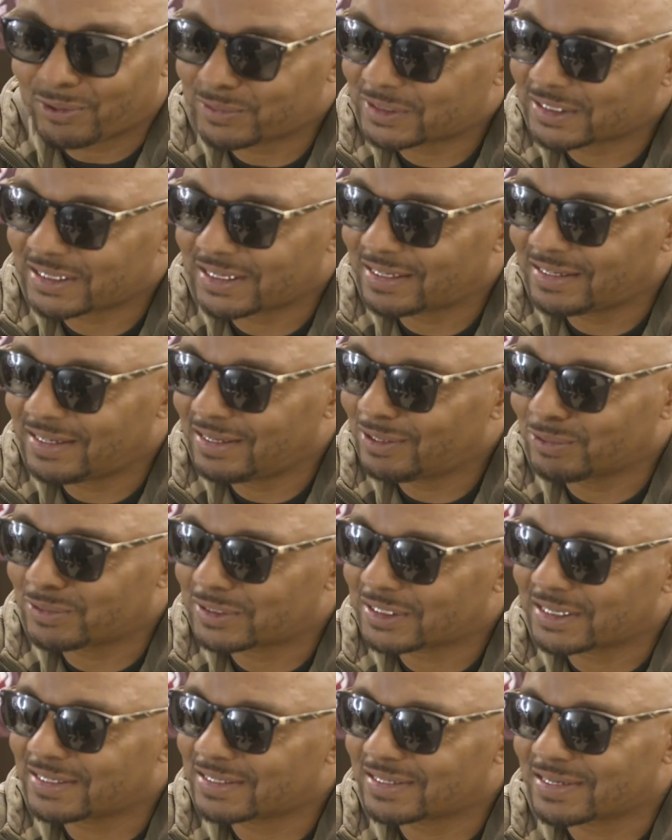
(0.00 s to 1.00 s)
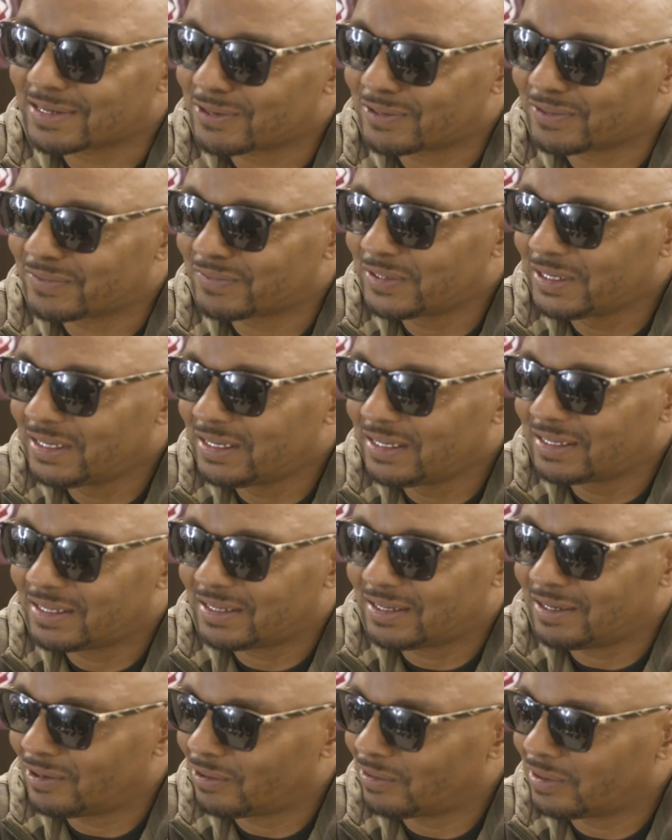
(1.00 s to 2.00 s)
he don't say he don't say sir,
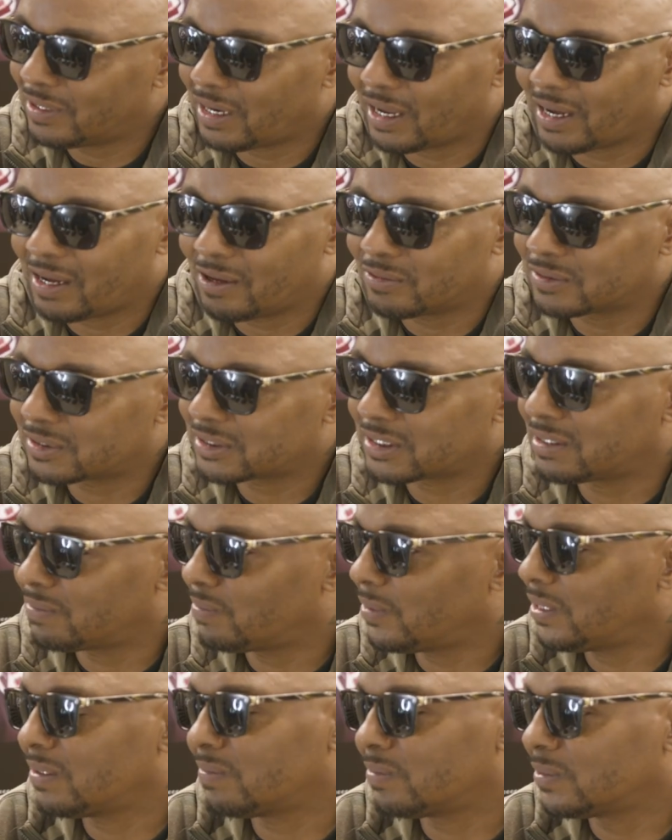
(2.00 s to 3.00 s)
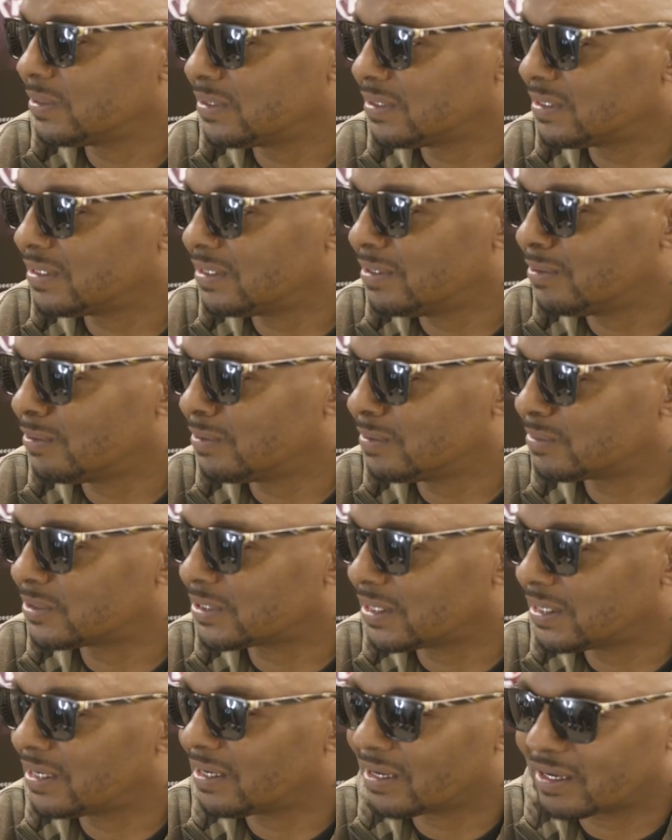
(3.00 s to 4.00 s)
you know, and I don't say baby. You know what I'm
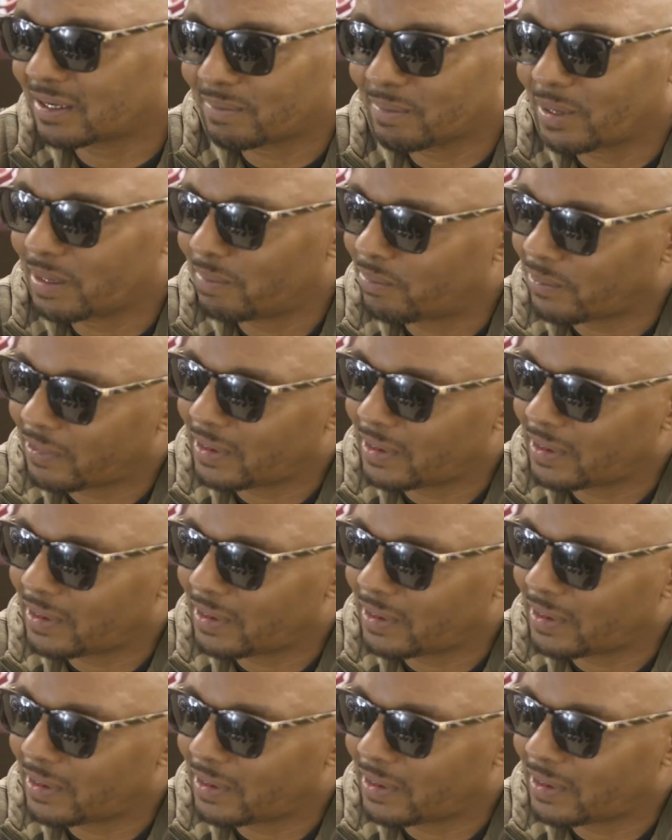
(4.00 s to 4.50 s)
saying? Because y'all